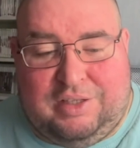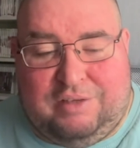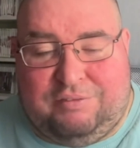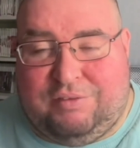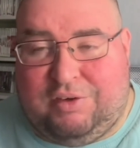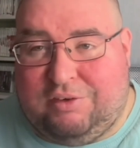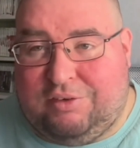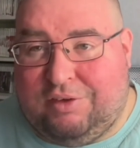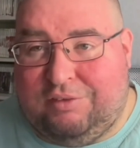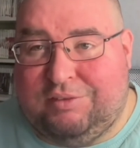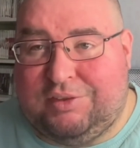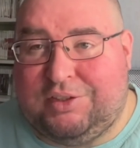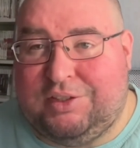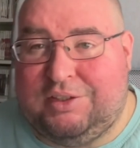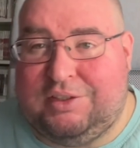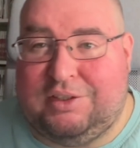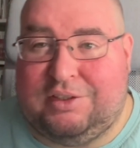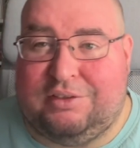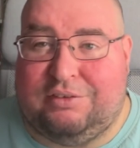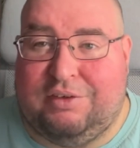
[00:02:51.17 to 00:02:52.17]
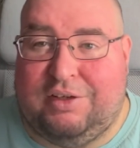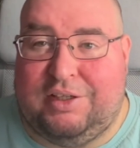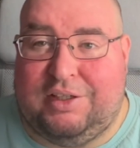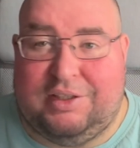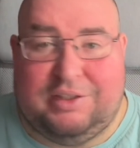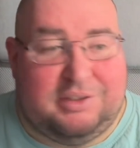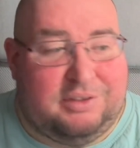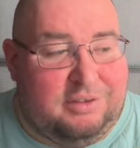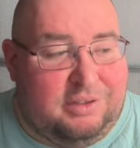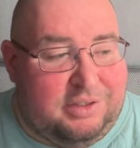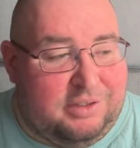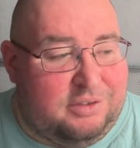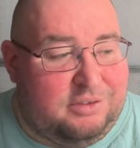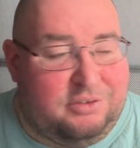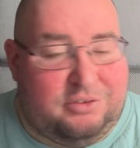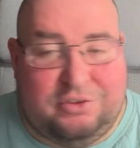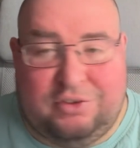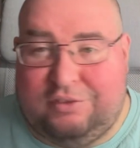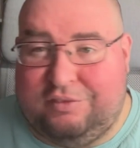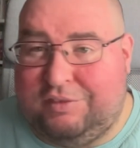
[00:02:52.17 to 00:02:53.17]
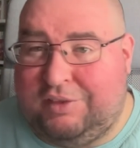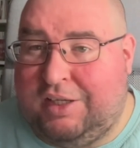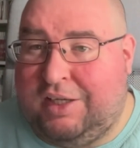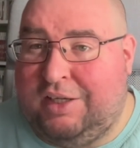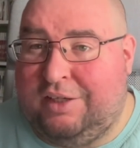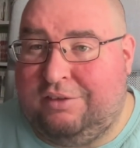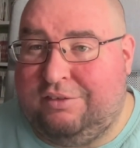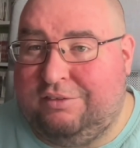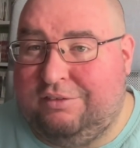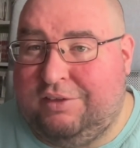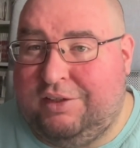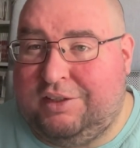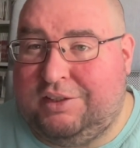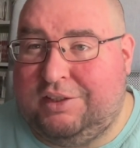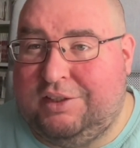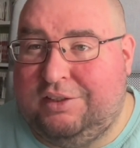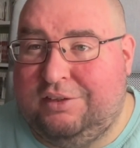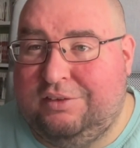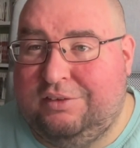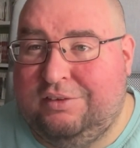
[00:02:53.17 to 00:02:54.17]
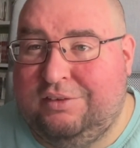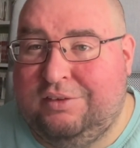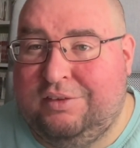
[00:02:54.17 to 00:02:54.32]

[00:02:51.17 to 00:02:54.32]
Micro Machines is great. It's like top-down racing.